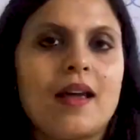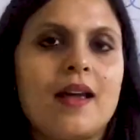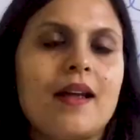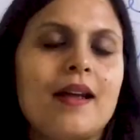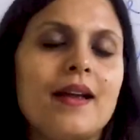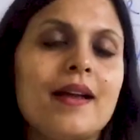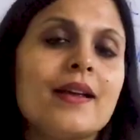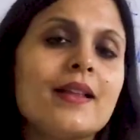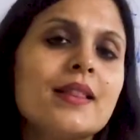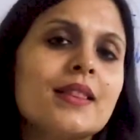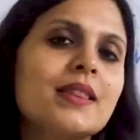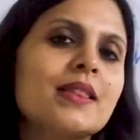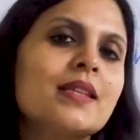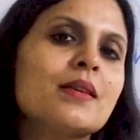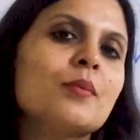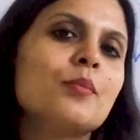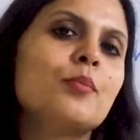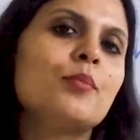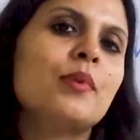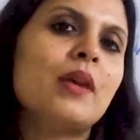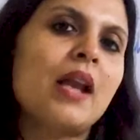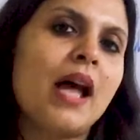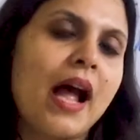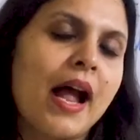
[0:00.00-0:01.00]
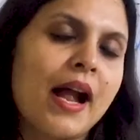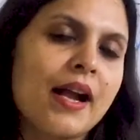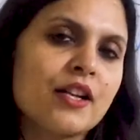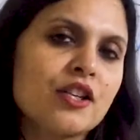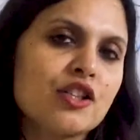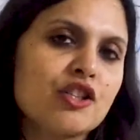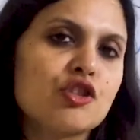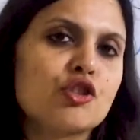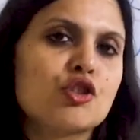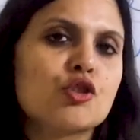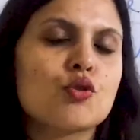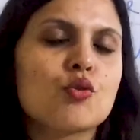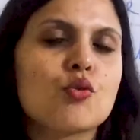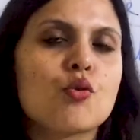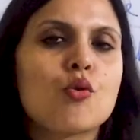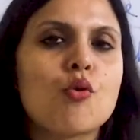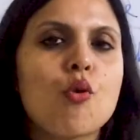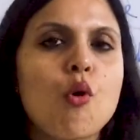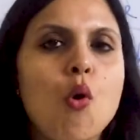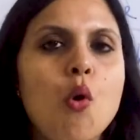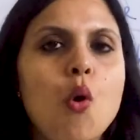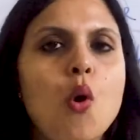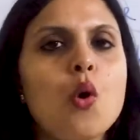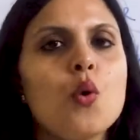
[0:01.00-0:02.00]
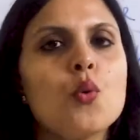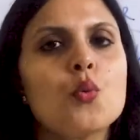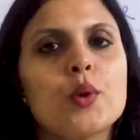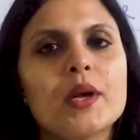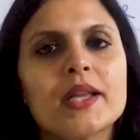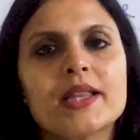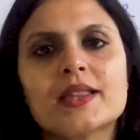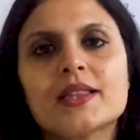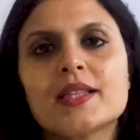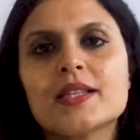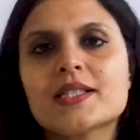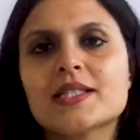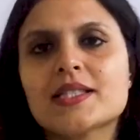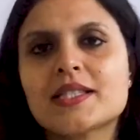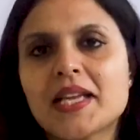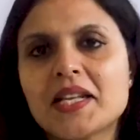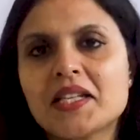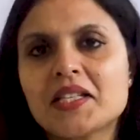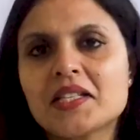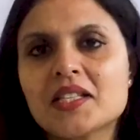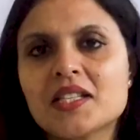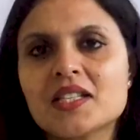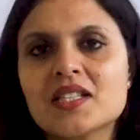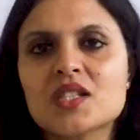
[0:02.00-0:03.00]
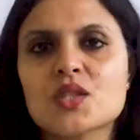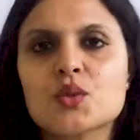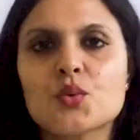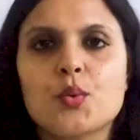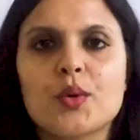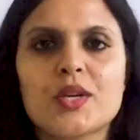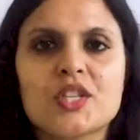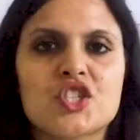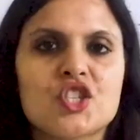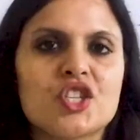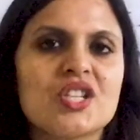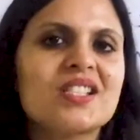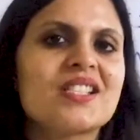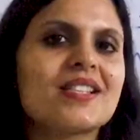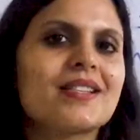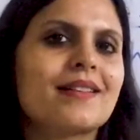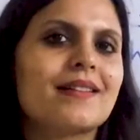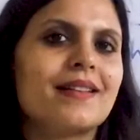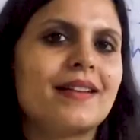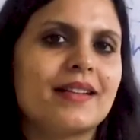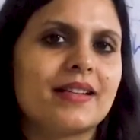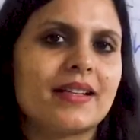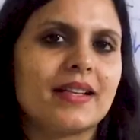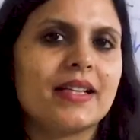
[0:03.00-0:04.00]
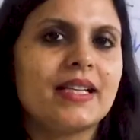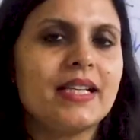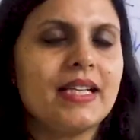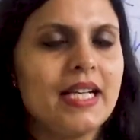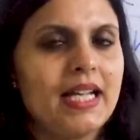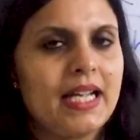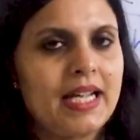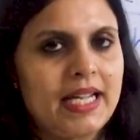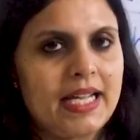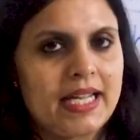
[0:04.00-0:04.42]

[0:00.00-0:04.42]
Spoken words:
in the blanks to go with the sentence which is written